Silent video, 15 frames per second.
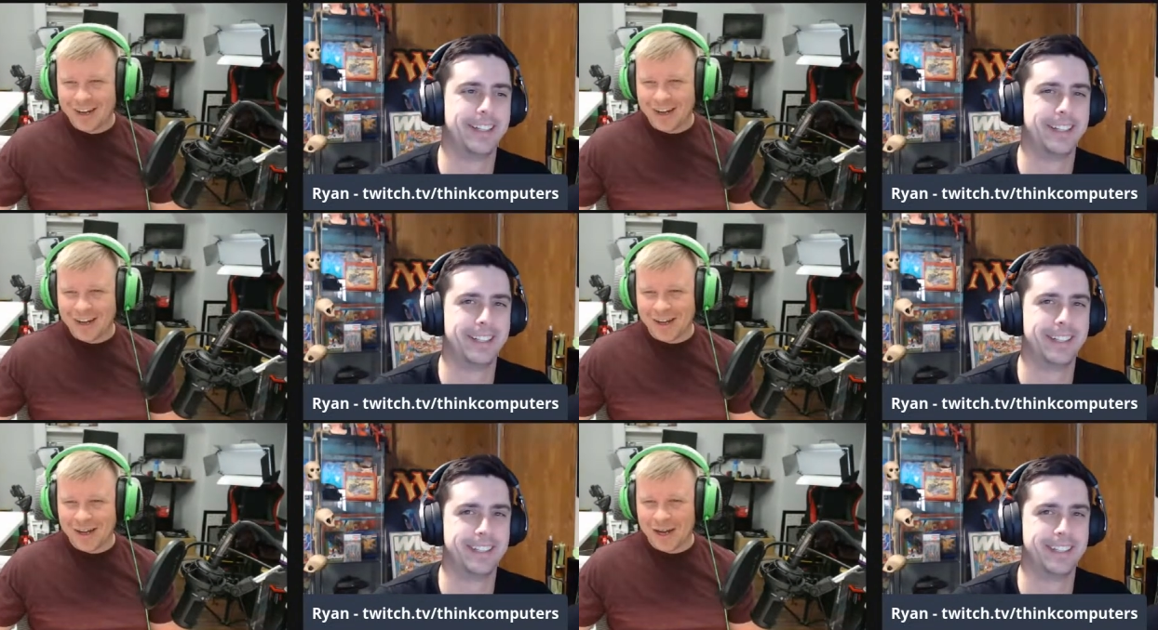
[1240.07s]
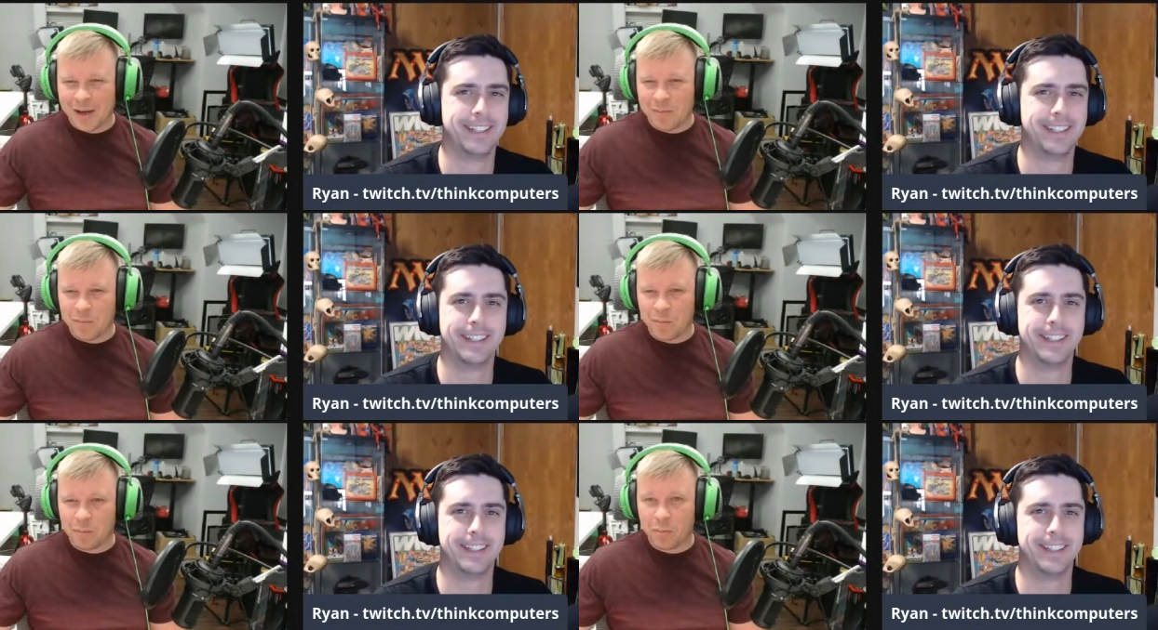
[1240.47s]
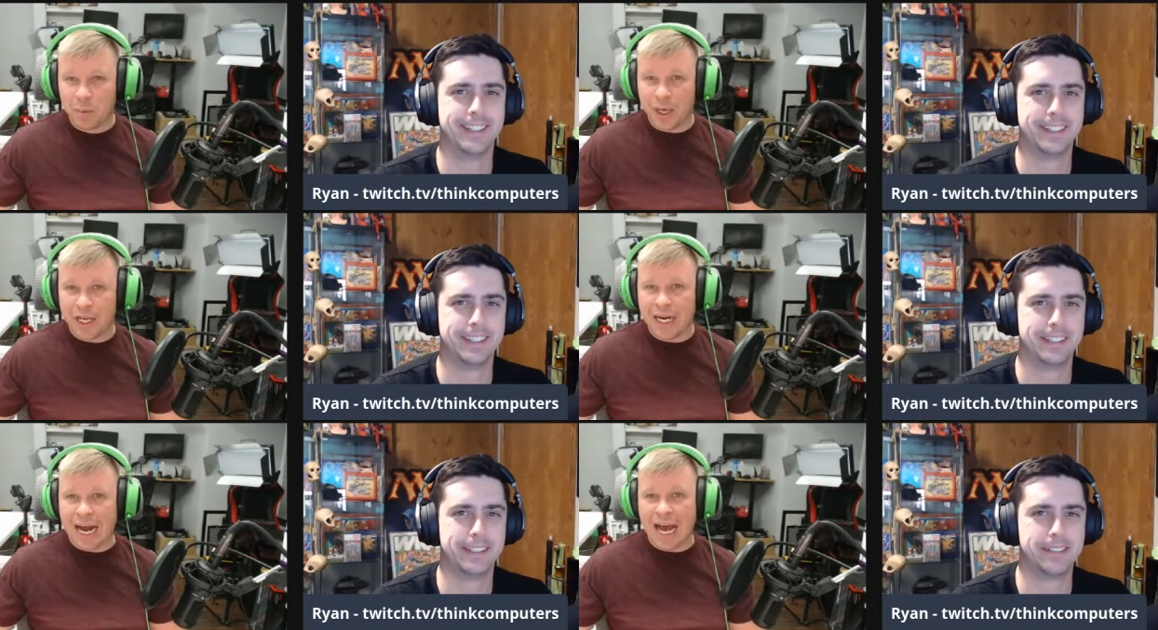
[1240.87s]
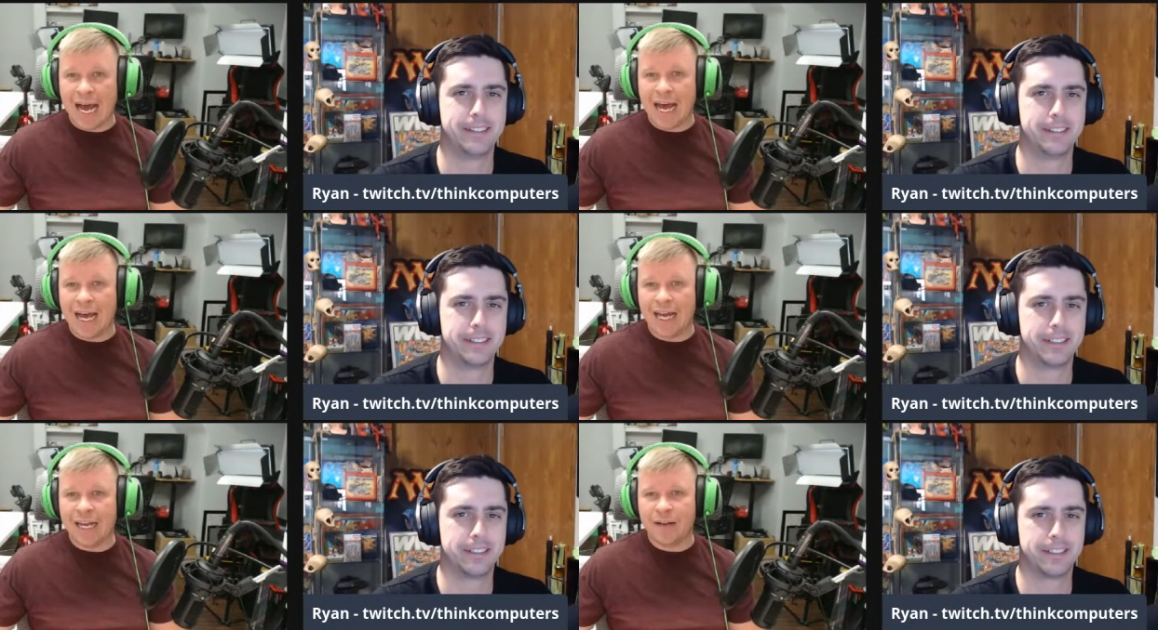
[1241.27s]
Speaker 1: But
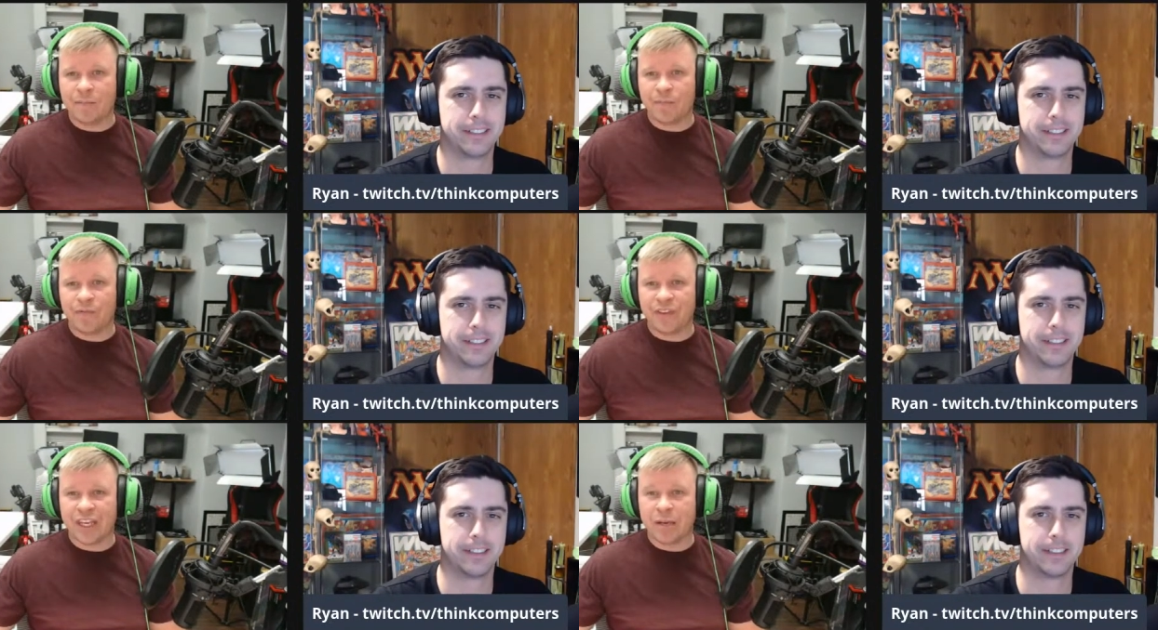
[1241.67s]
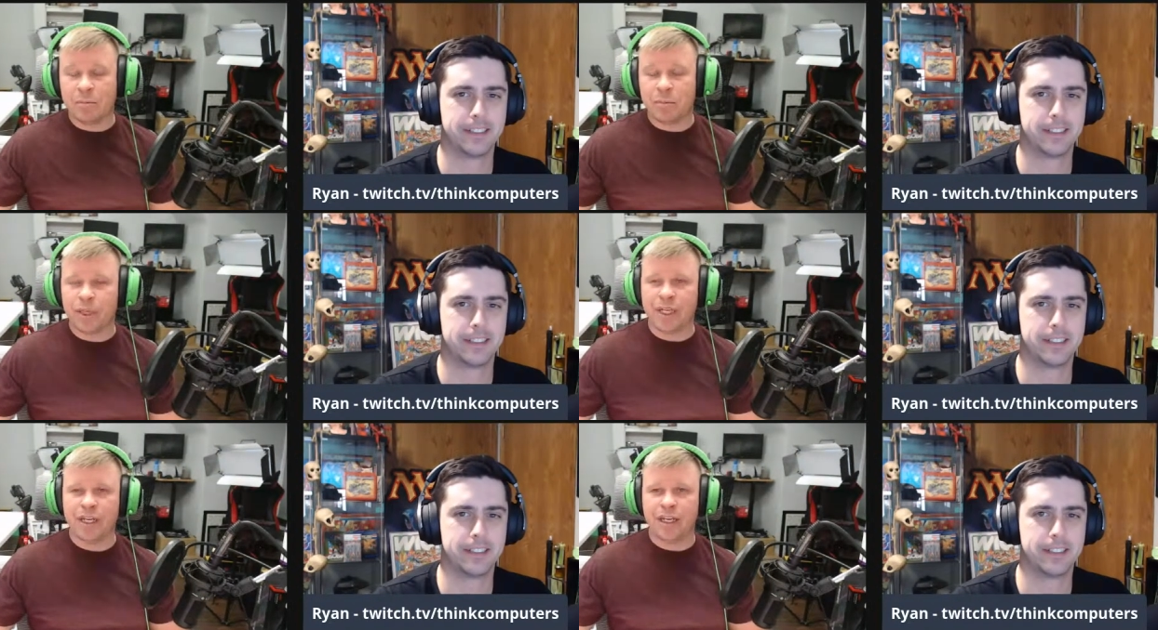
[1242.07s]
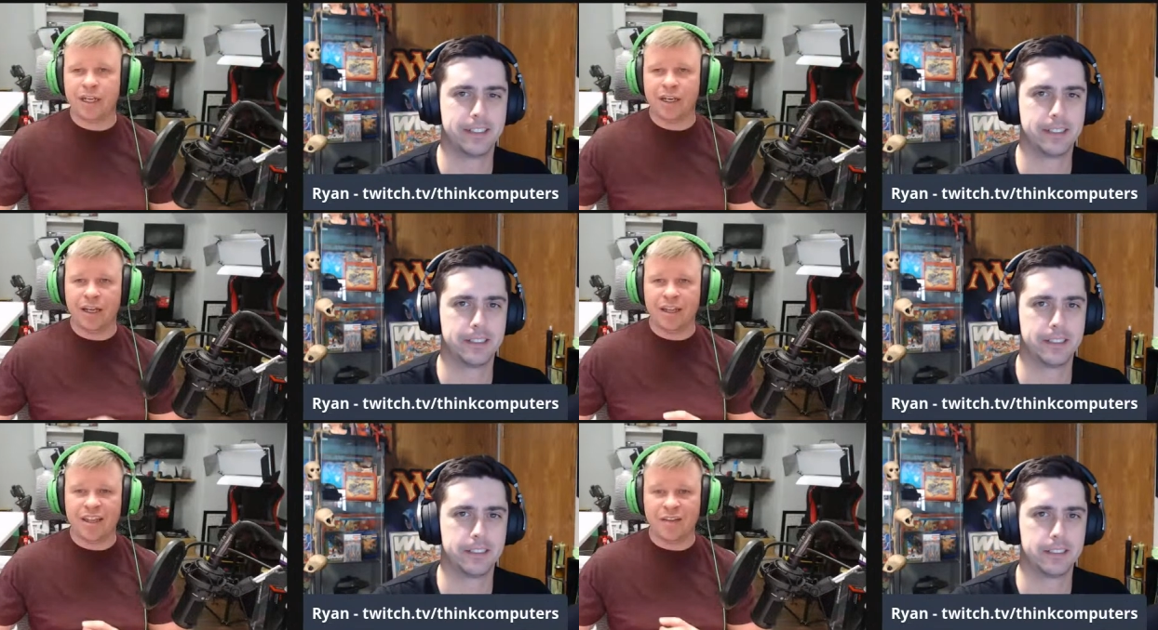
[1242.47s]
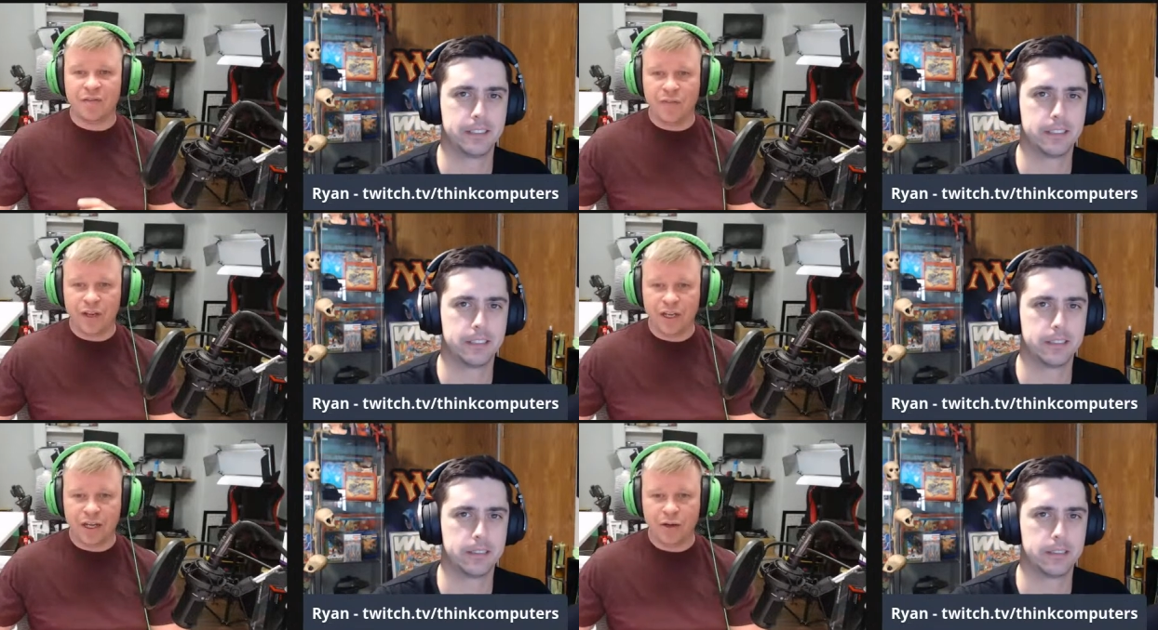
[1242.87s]
I completed the
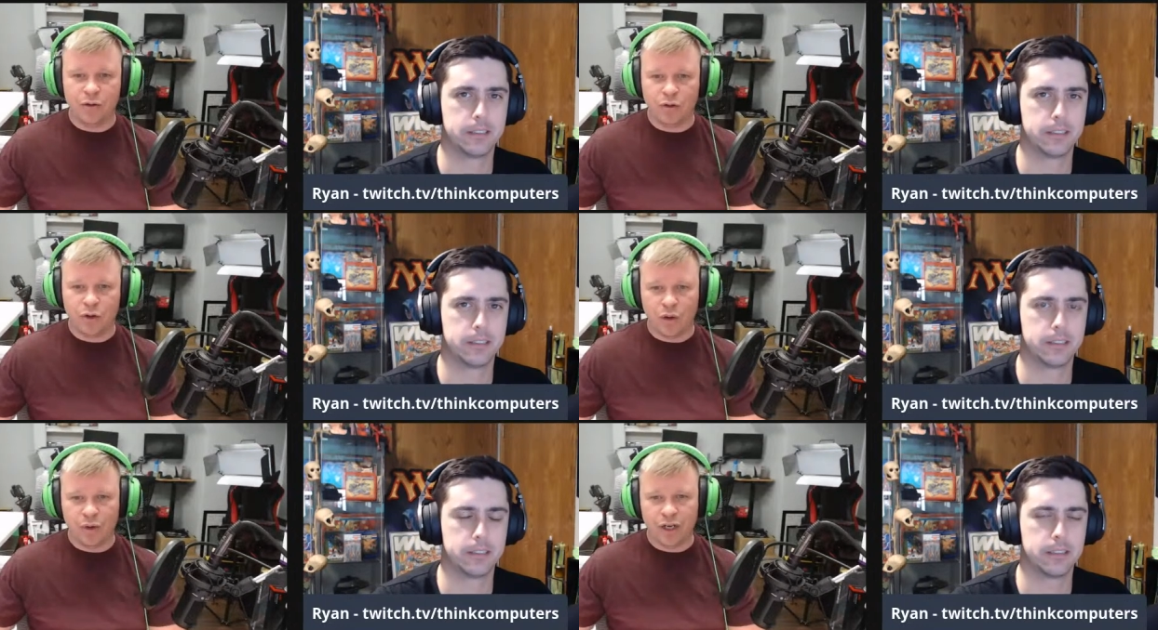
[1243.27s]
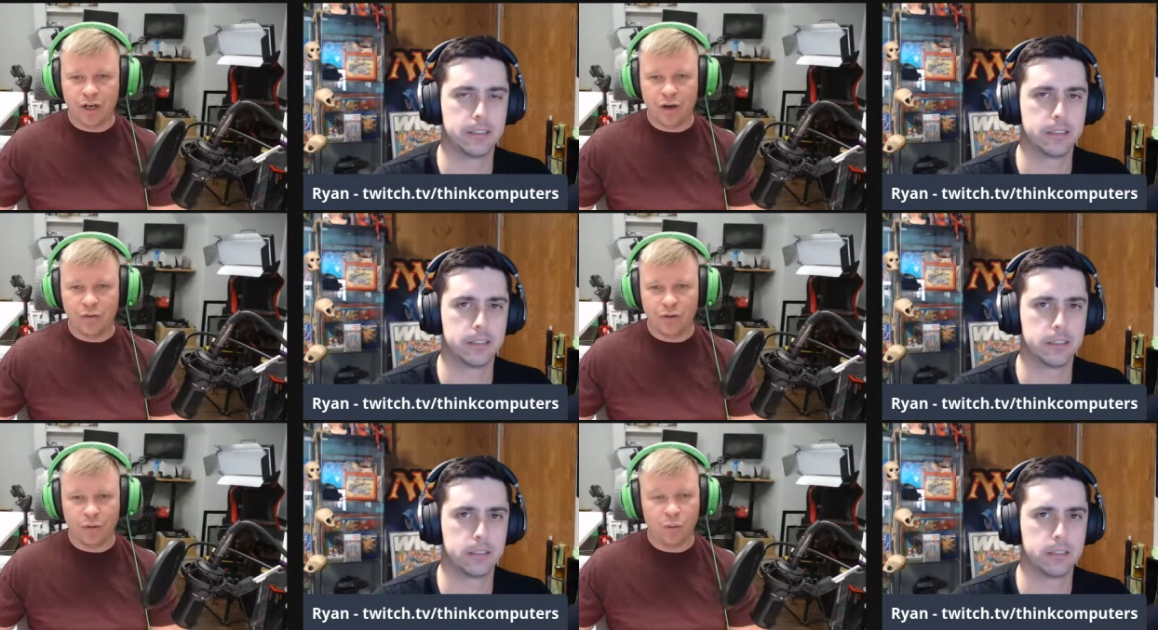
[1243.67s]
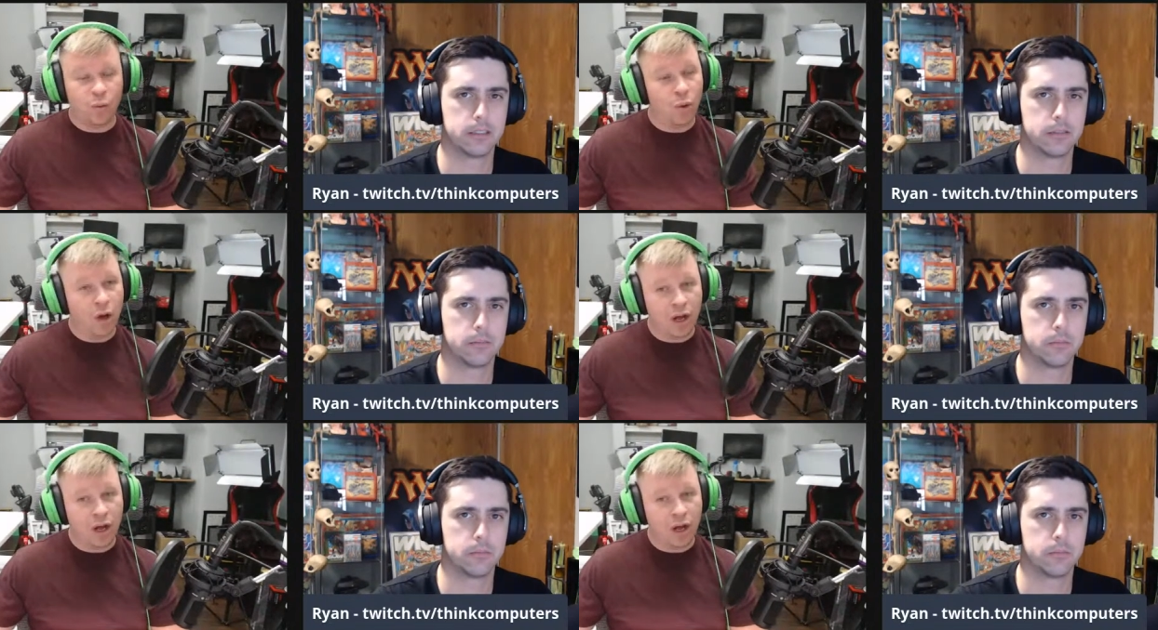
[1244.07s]
video going over